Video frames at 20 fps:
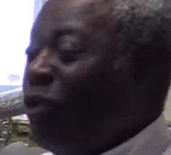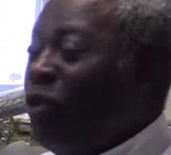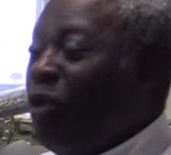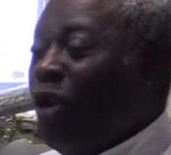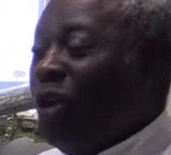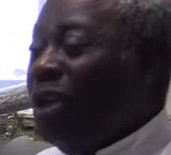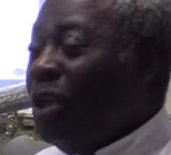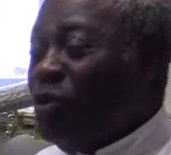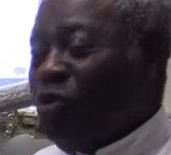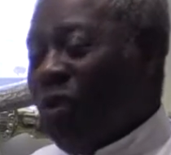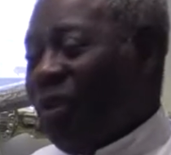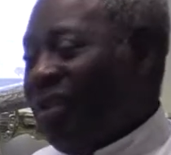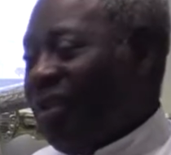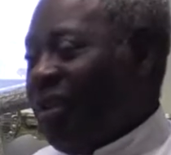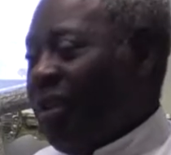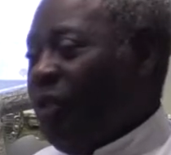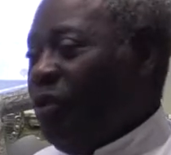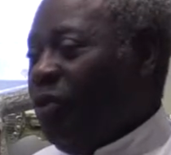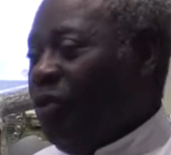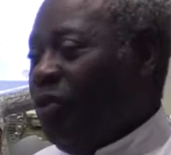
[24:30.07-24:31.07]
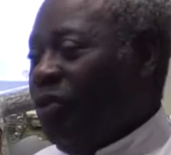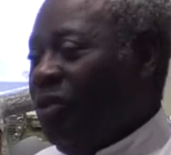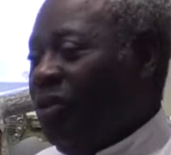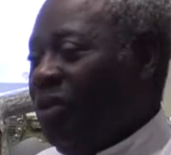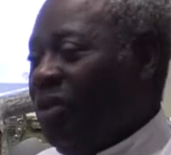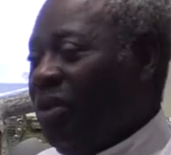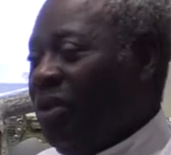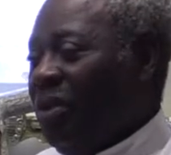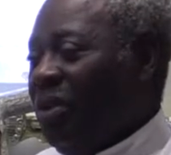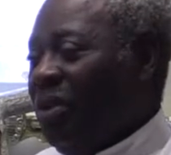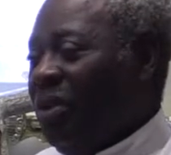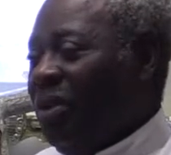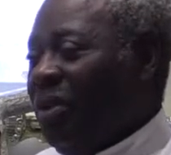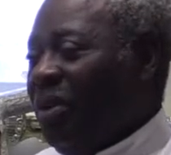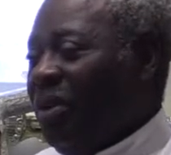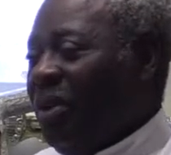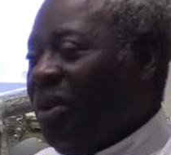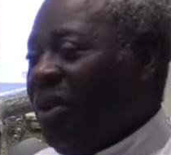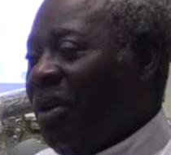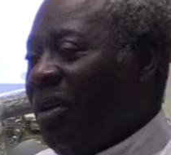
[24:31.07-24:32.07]
for God is with
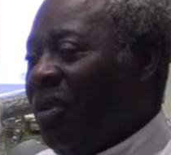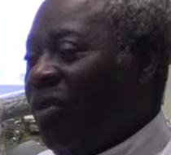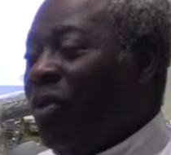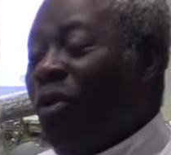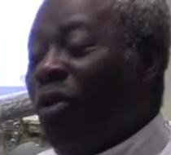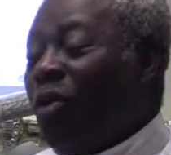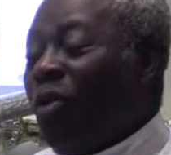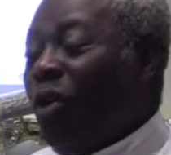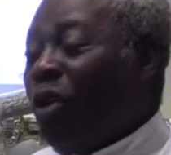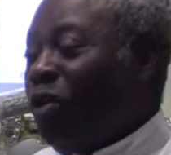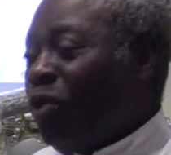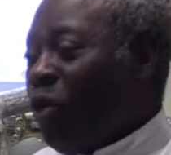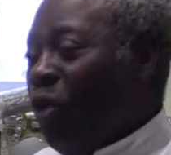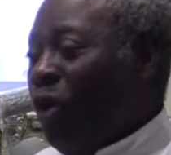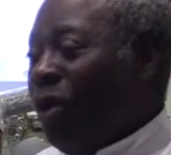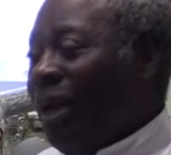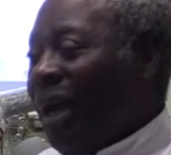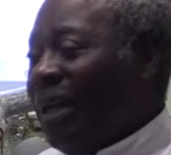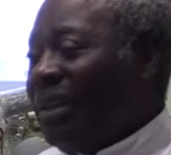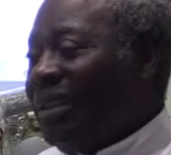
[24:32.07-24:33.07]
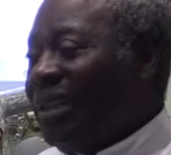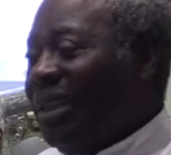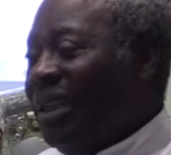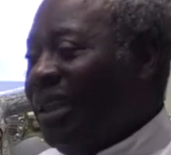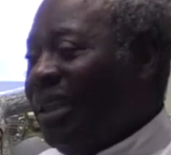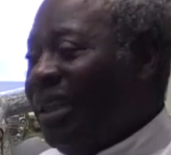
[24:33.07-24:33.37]
you. Don't cut corners.